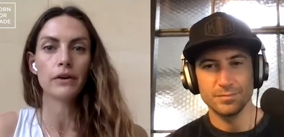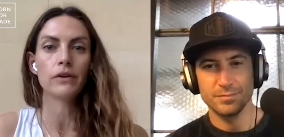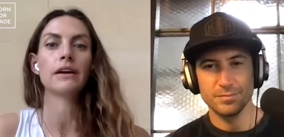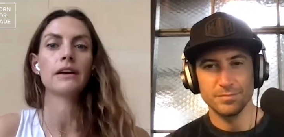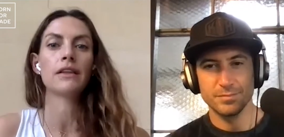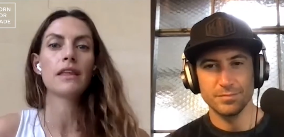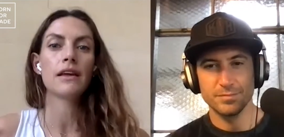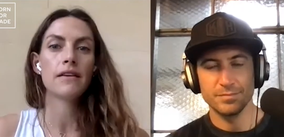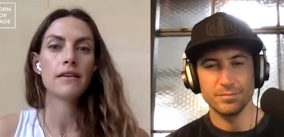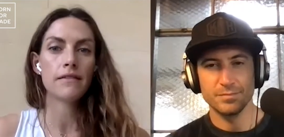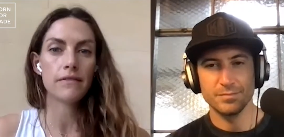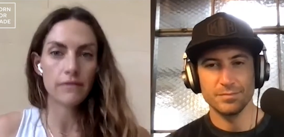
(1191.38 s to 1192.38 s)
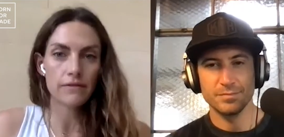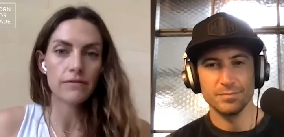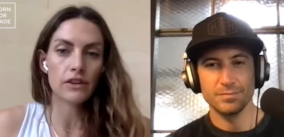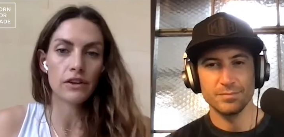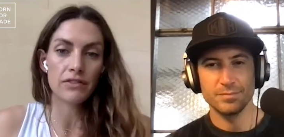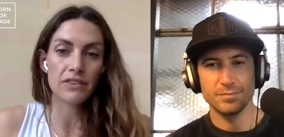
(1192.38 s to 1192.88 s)
Speaker 1: building
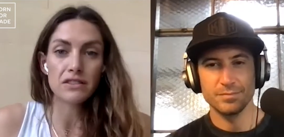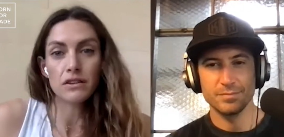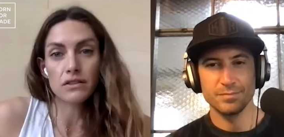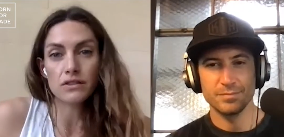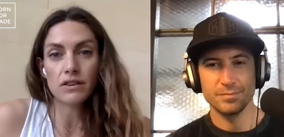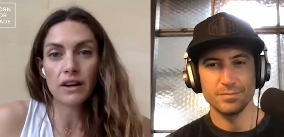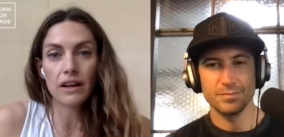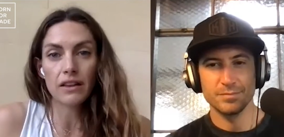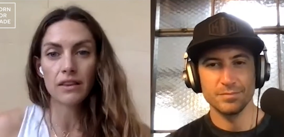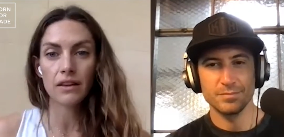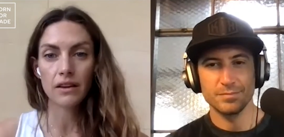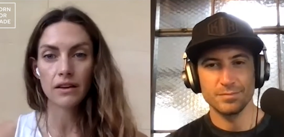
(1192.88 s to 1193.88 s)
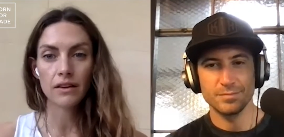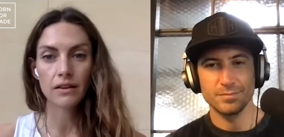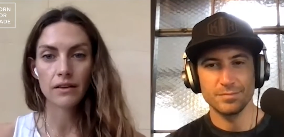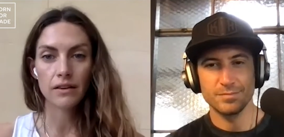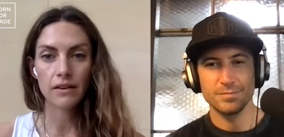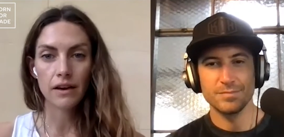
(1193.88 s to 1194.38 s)
your physical strength
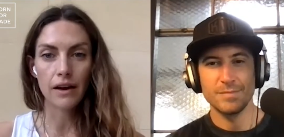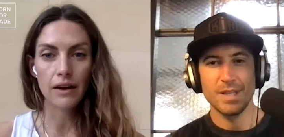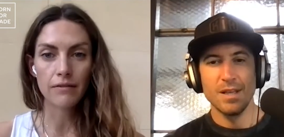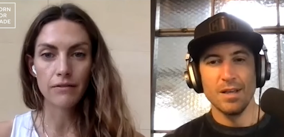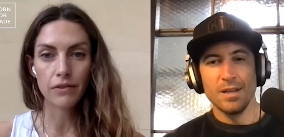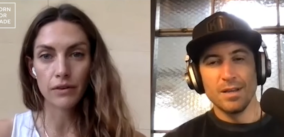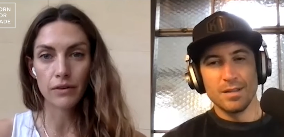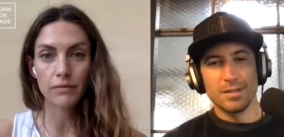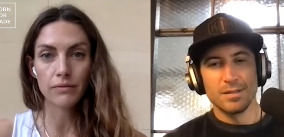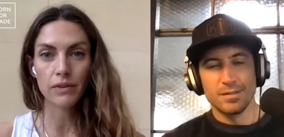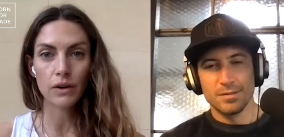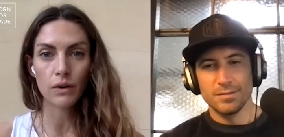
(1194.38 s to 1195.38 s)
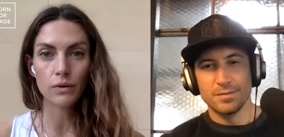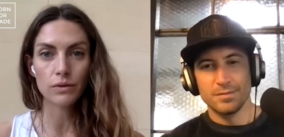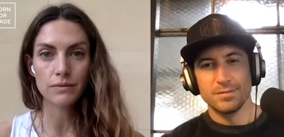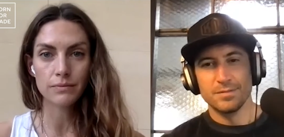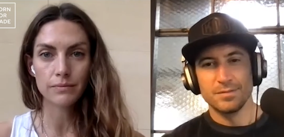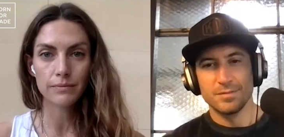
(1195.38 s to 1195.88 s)
um, for the
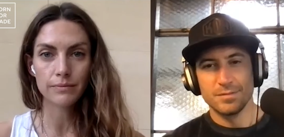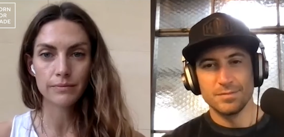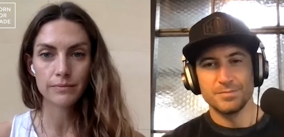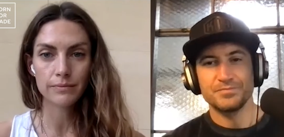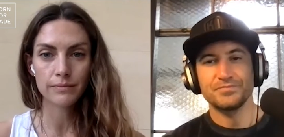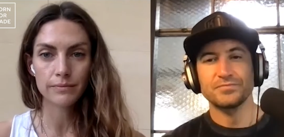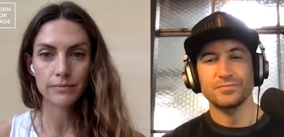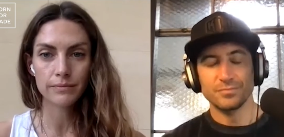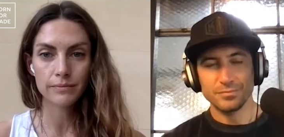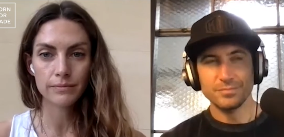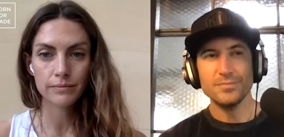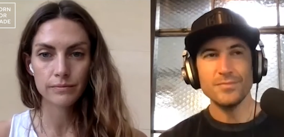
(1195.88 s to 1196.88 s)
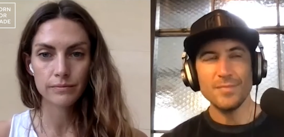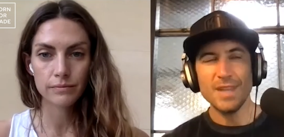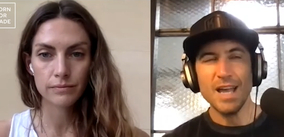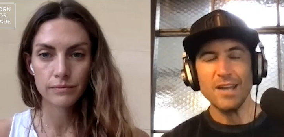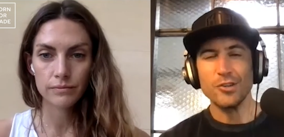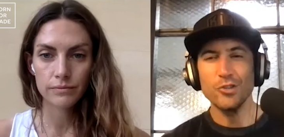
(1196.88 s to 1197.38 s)
goal.
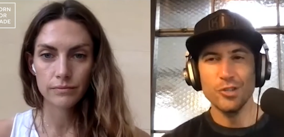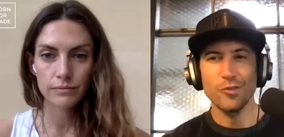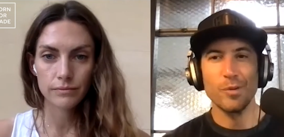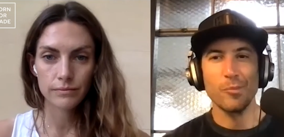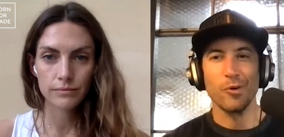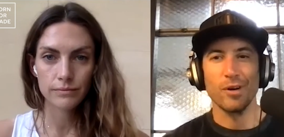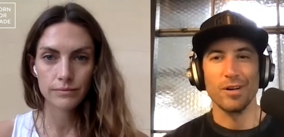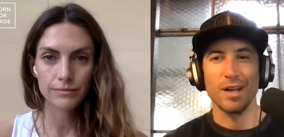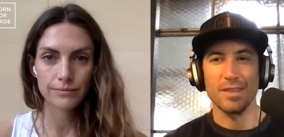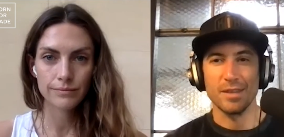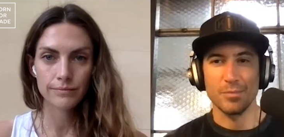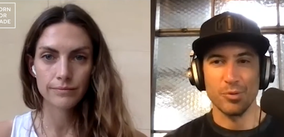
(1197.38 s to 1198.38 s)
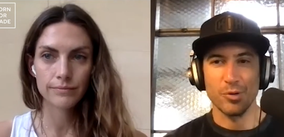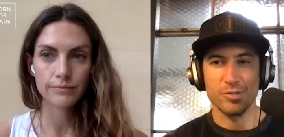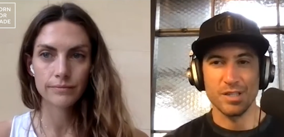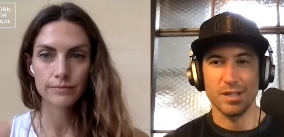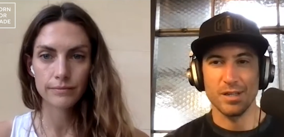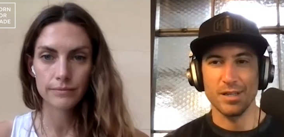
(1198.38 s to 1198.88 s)
Speaker 2: I couldn't agree more. I think
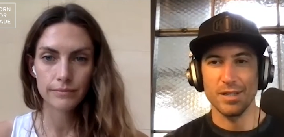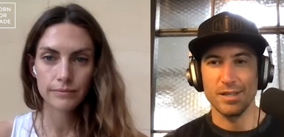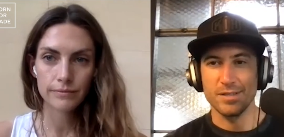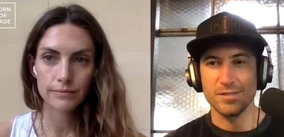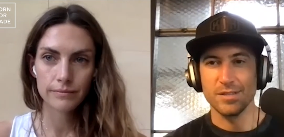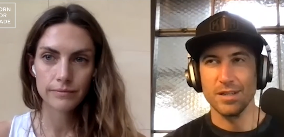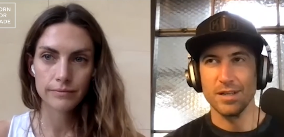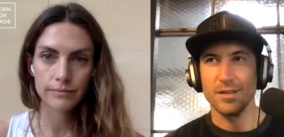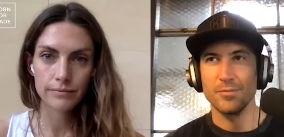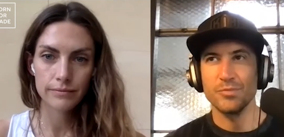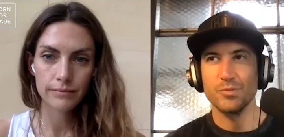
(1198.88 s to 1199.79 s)
protein is uh,